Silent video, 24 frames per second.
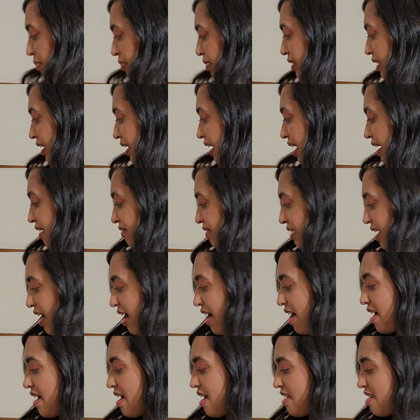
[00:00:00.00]
Then I've
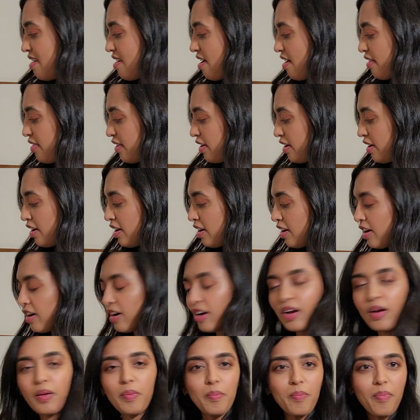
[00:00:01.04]
got
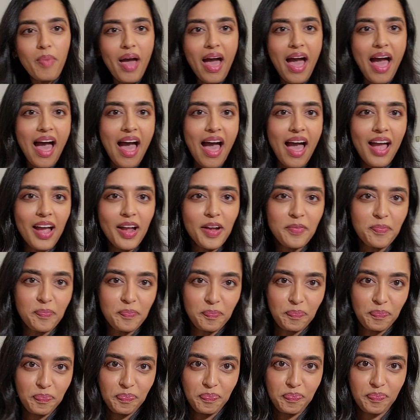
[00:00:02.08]
another bag
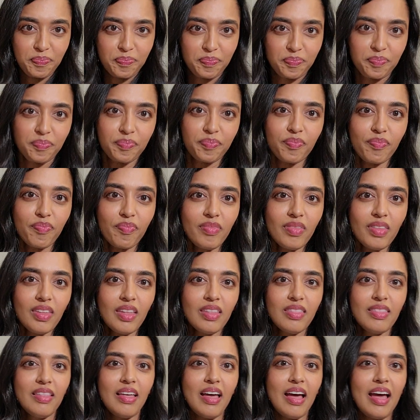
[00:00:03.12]

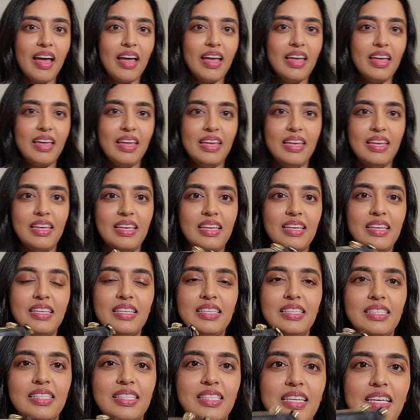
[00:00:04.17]
that
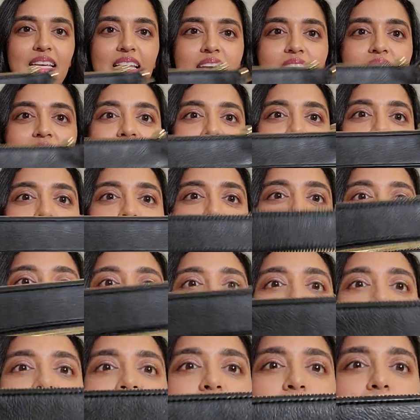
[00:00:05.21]
is the
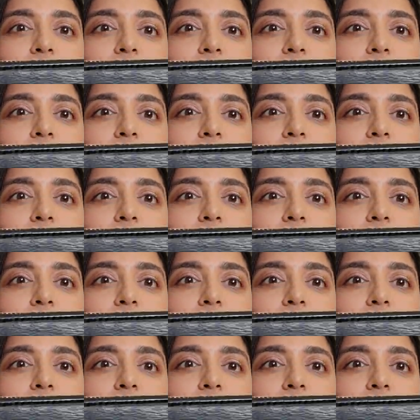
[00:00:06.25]
Rebecca